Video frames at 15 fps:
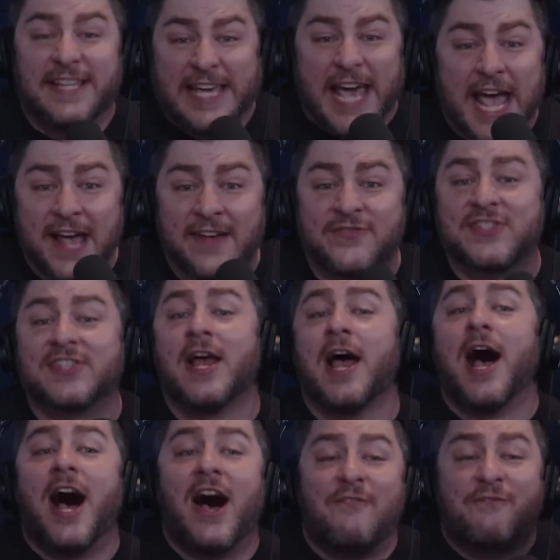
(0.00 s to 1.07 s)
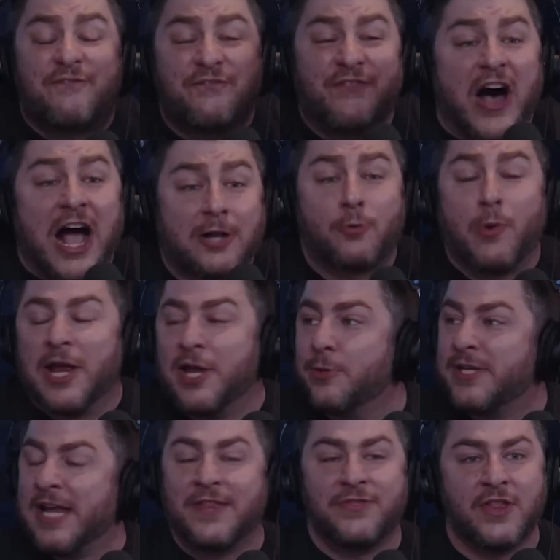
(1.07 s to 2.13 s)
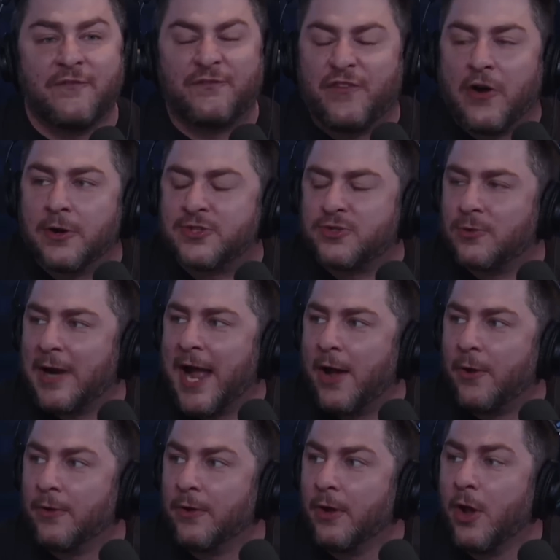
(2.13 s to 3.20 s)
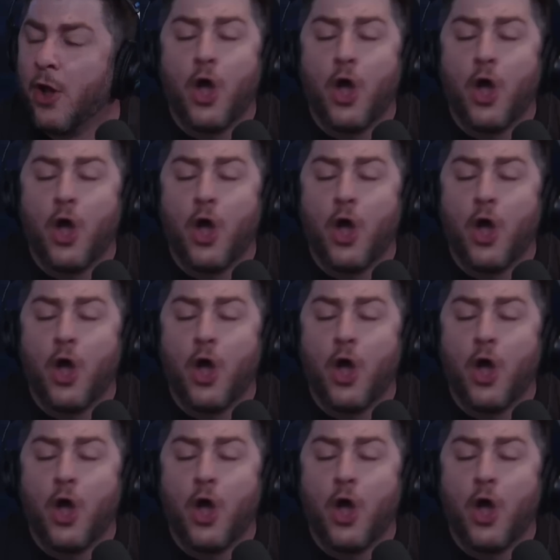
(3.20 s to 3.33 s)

Gives a fuck what you did in the first round.